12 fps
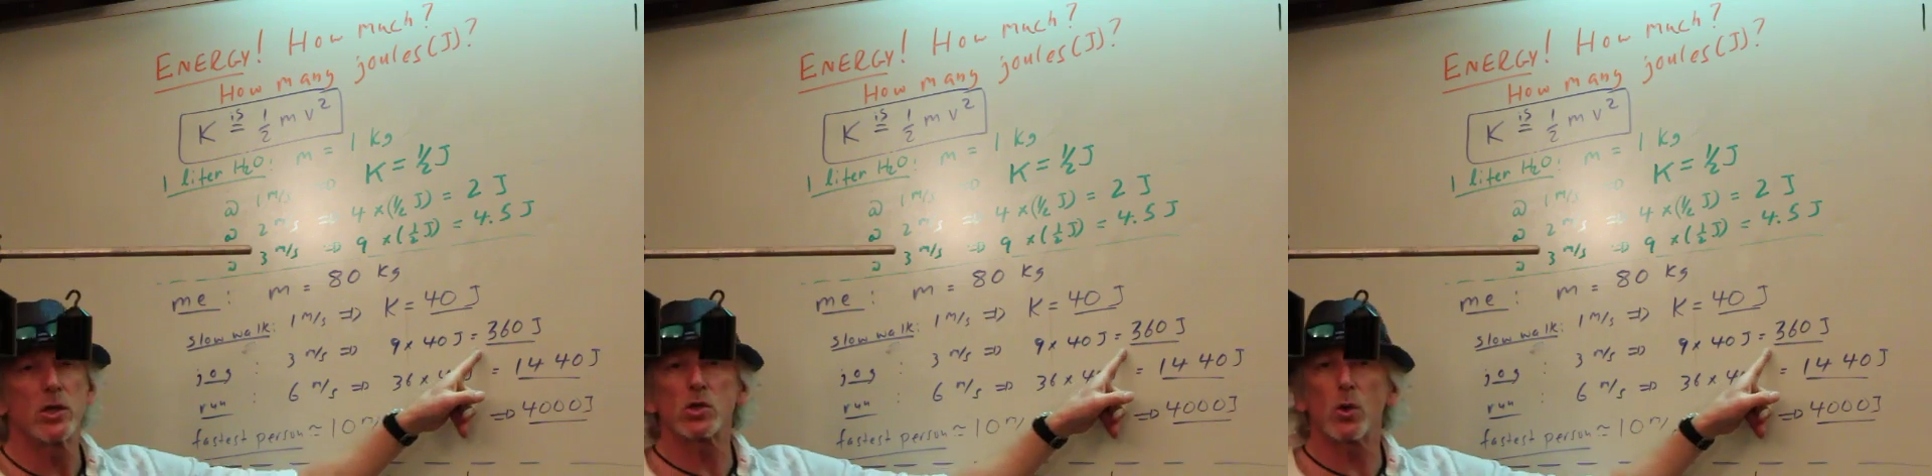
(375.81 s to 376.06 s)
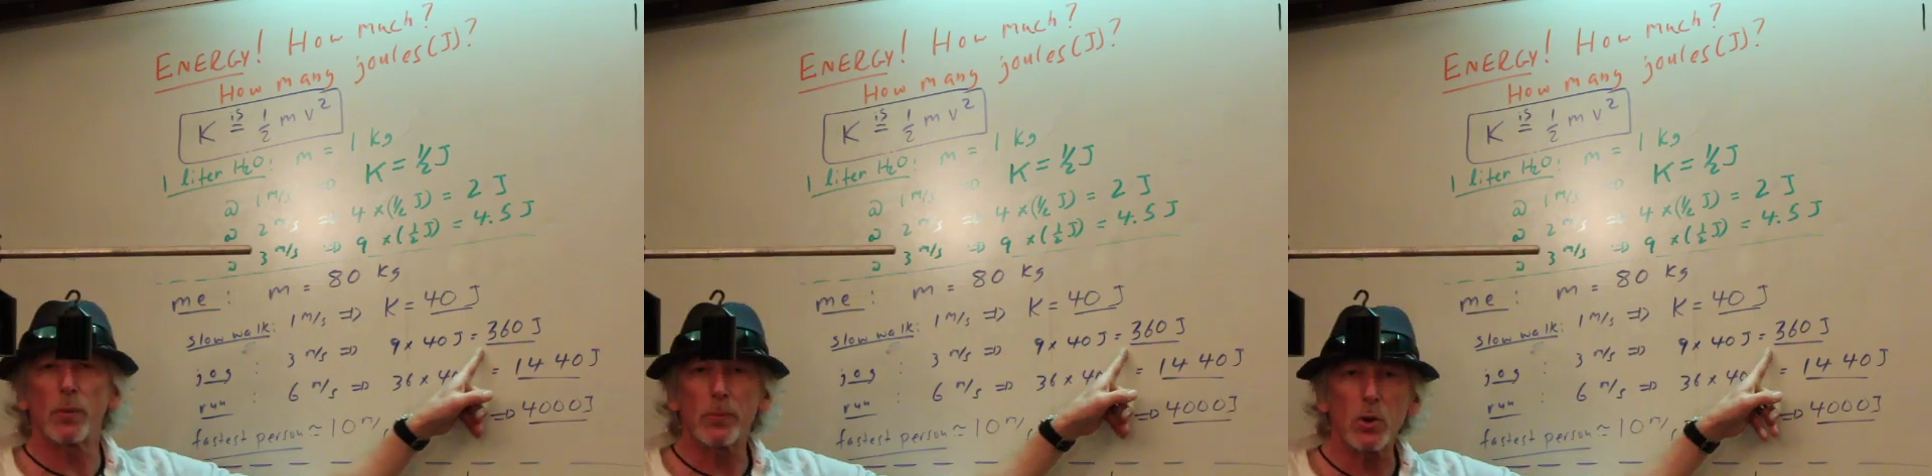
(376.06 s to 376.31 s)

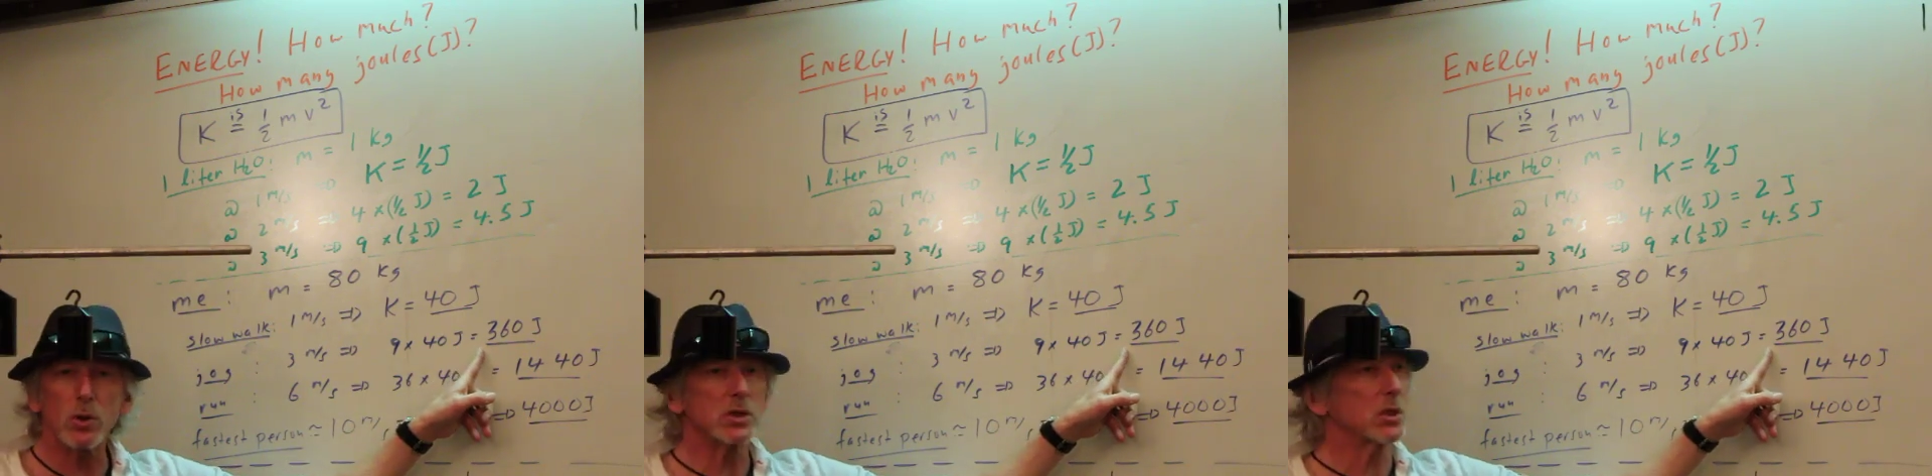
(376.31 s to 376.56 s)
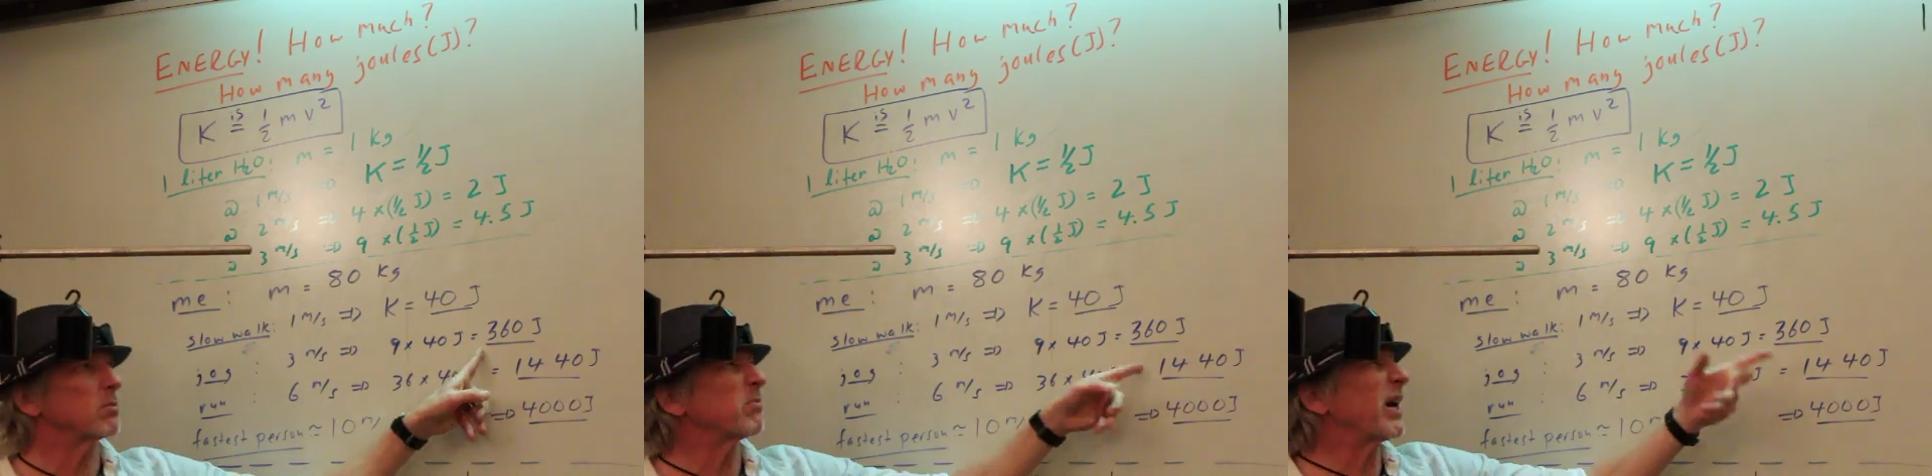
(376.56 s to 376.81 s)
So a
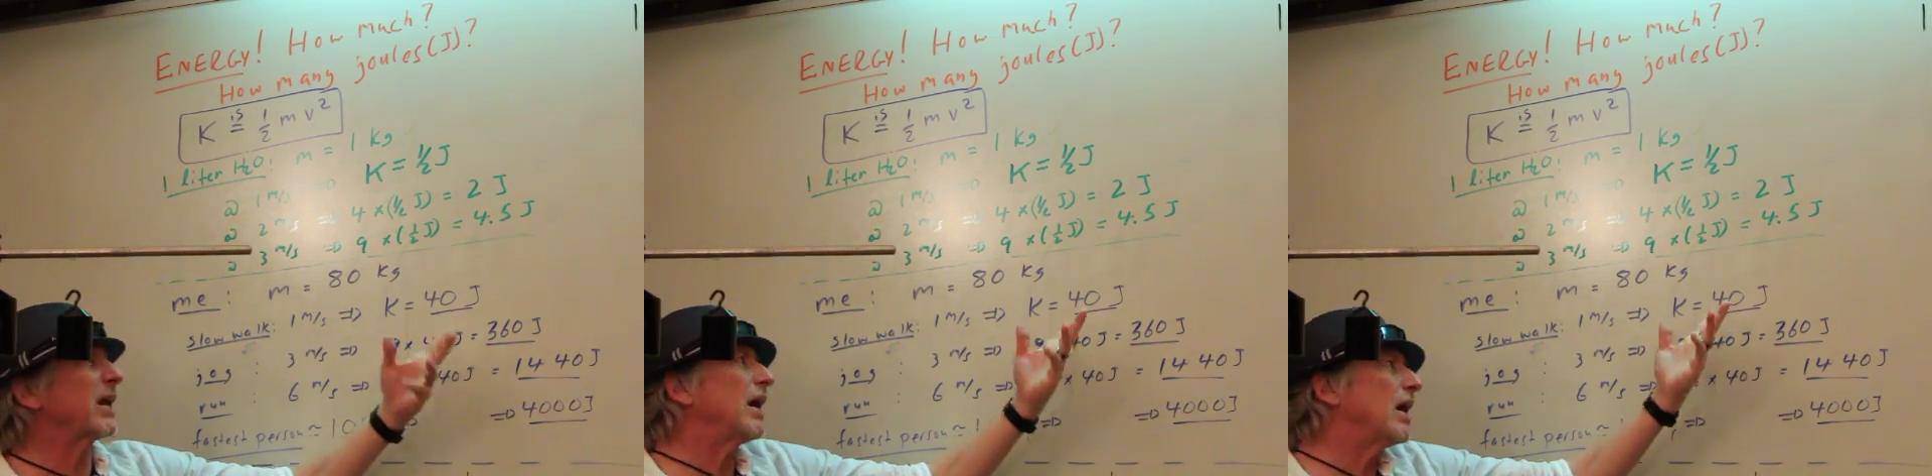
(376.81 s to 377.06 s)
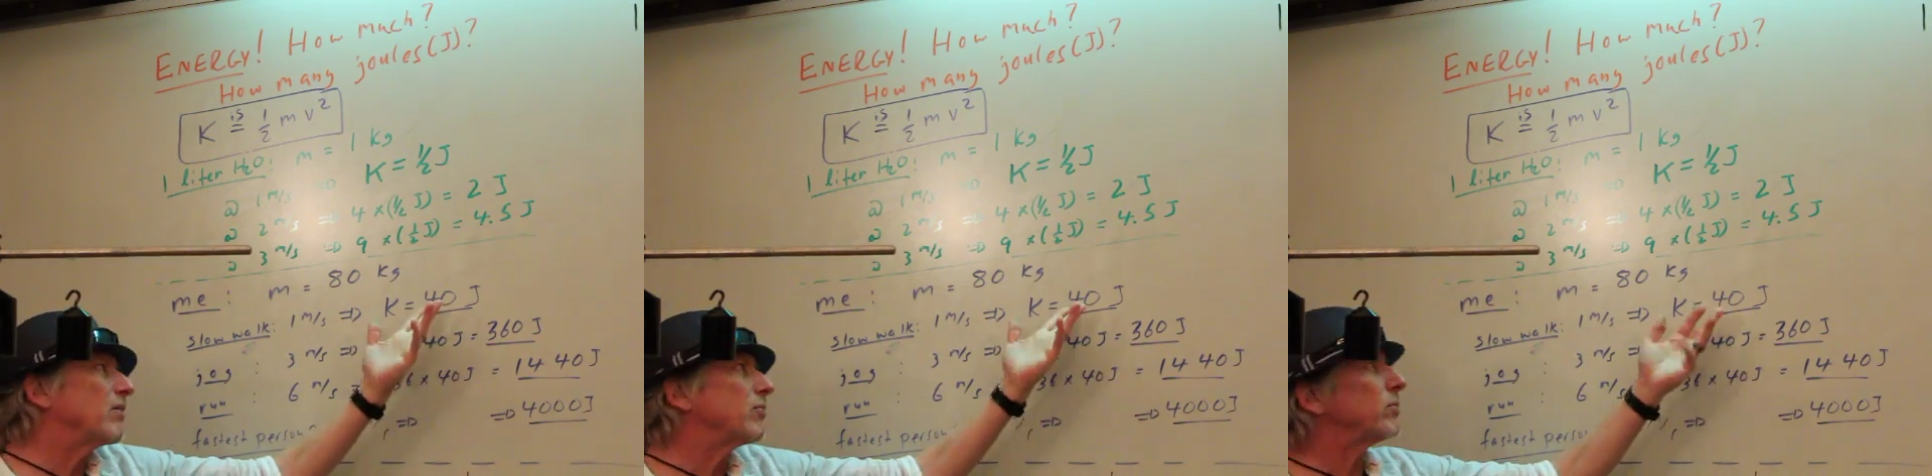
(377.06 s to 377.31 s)
person might
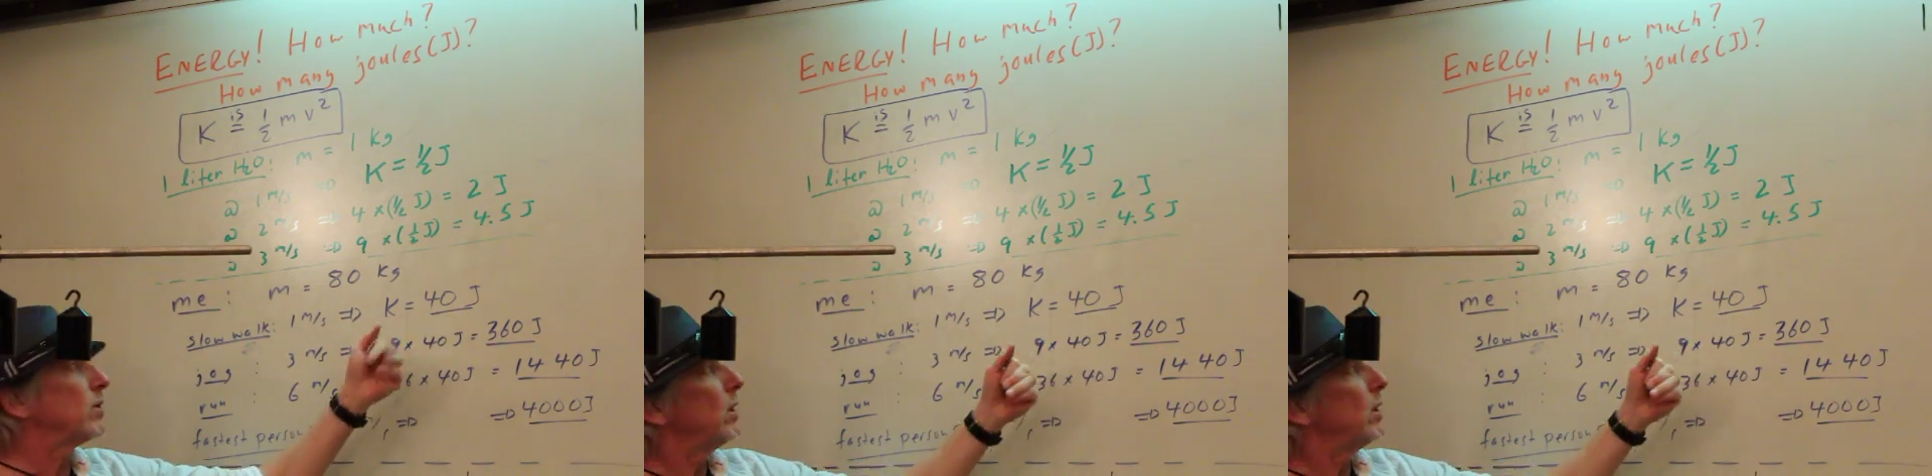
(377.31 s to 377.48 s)
have,